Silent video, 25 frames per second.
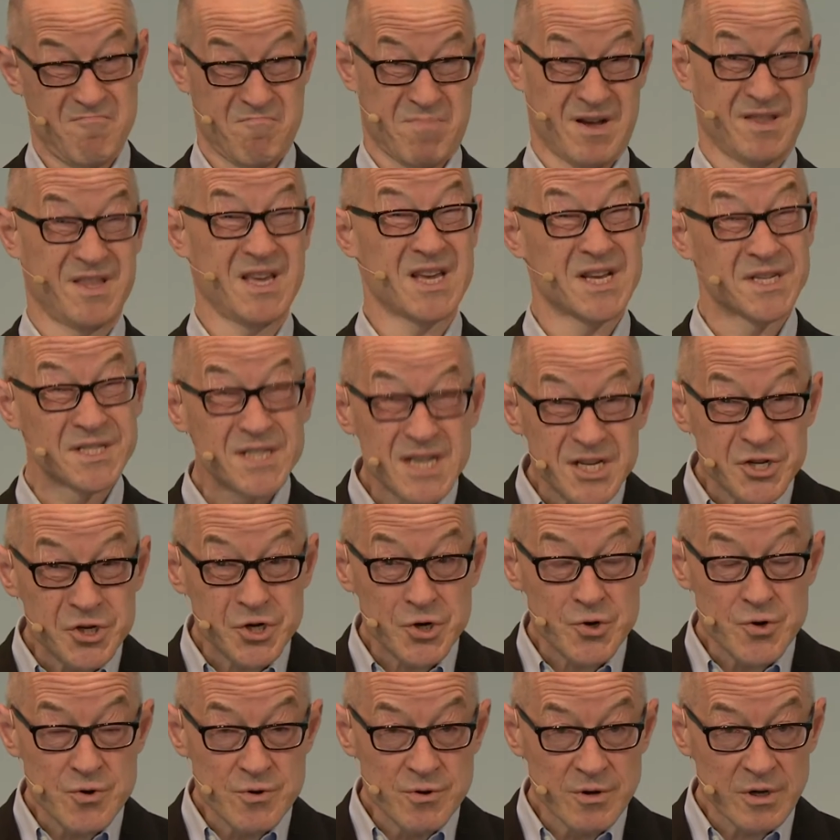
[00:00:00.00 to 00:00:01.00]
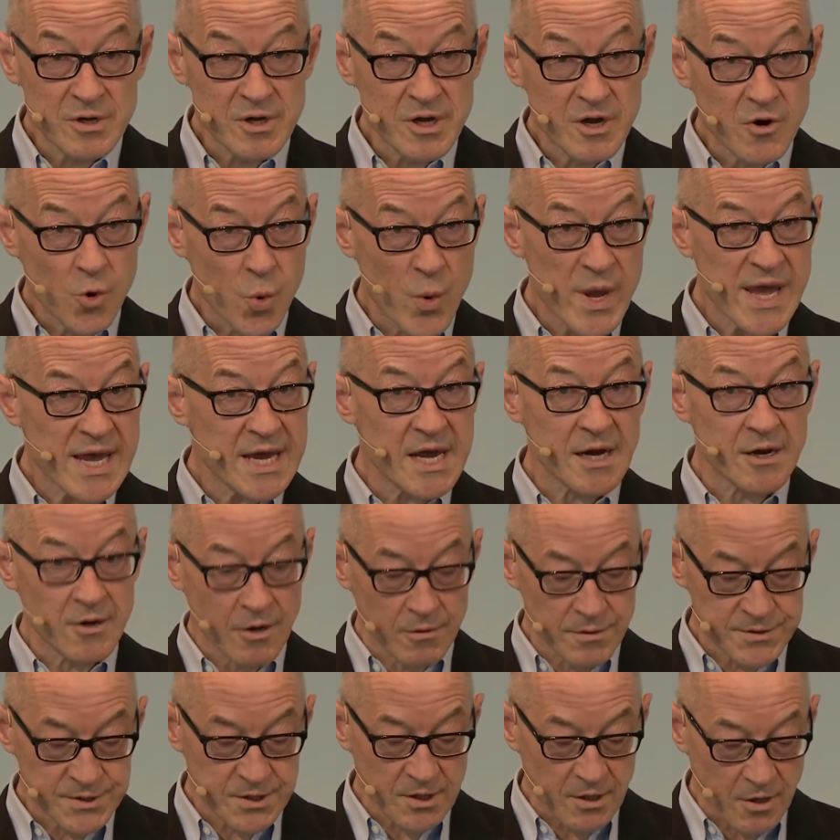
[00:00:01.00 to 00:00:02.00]
But is it true? We can
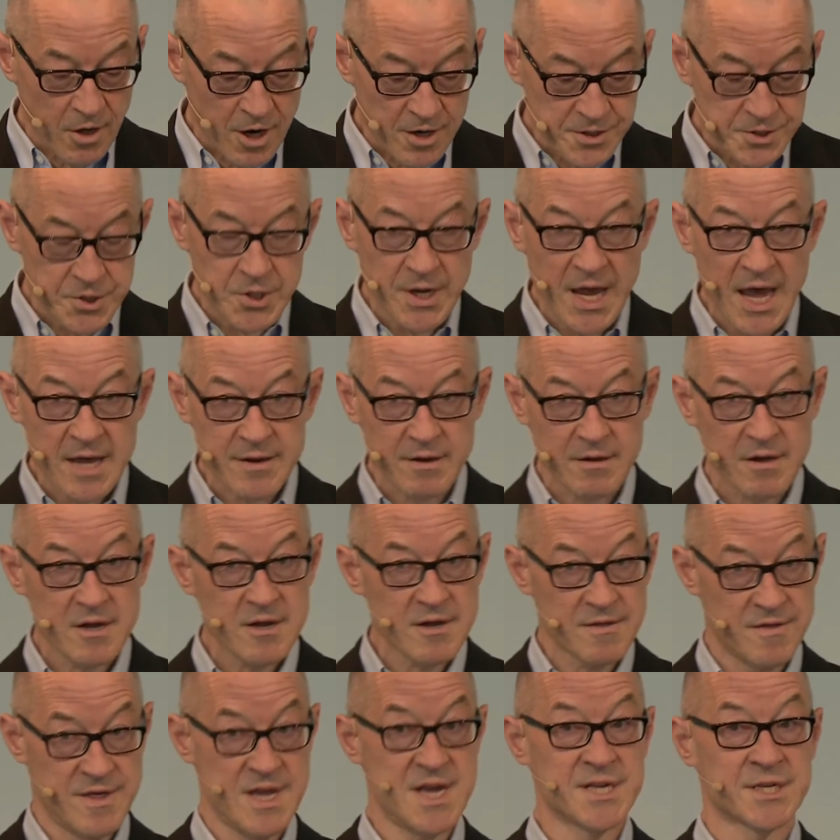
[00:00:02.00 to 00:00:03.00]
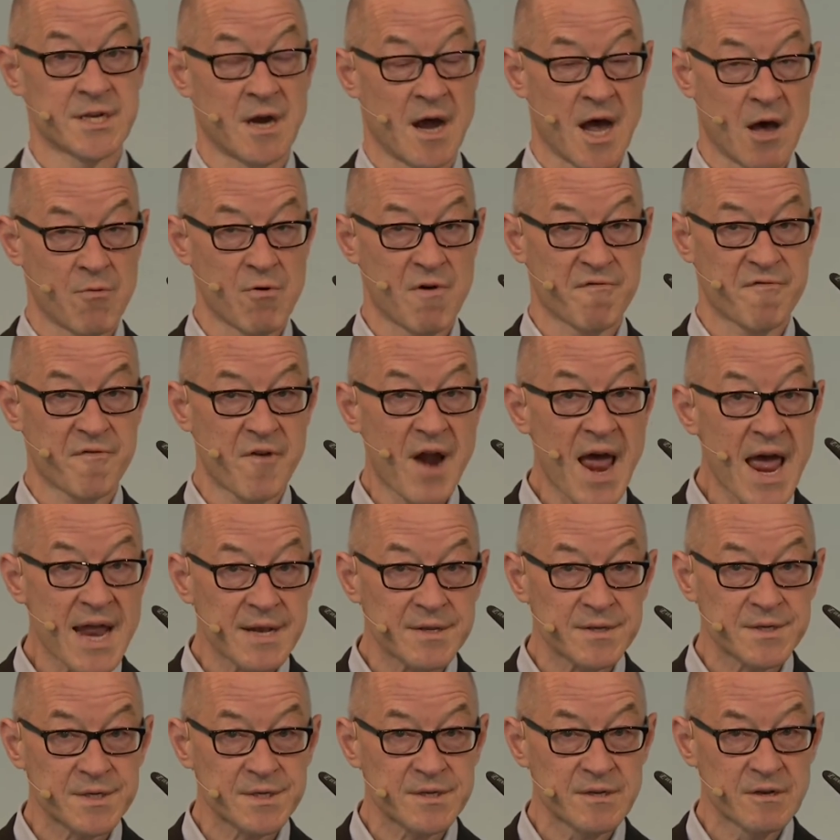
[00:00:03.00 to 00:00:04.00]
also learn together. These are our
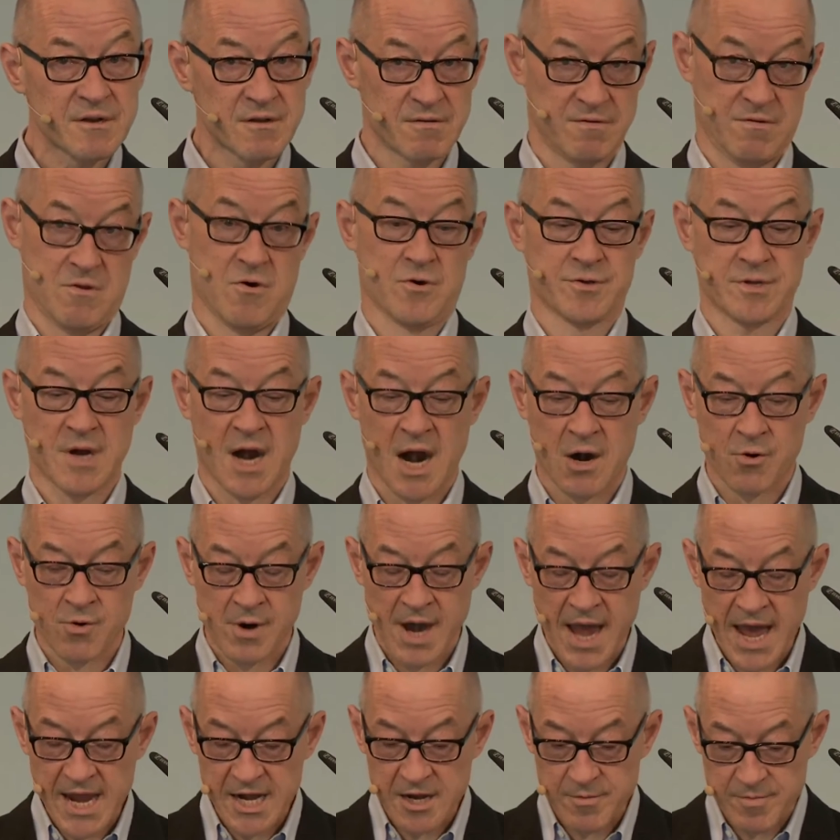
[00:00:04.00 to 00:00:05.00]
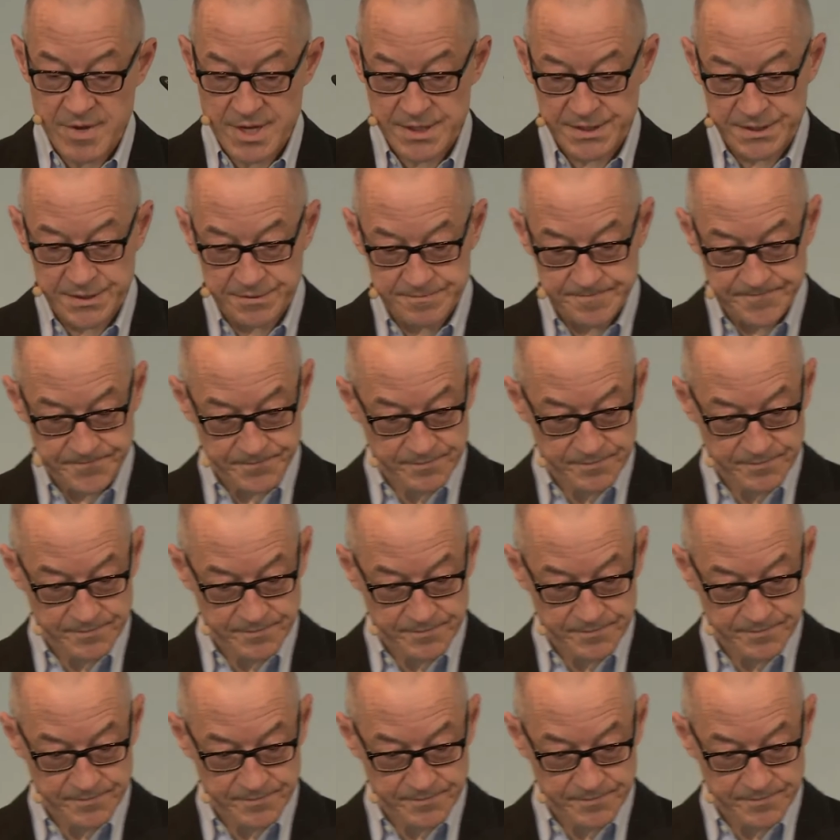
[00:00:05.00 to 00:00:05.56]
friends, not our enemies.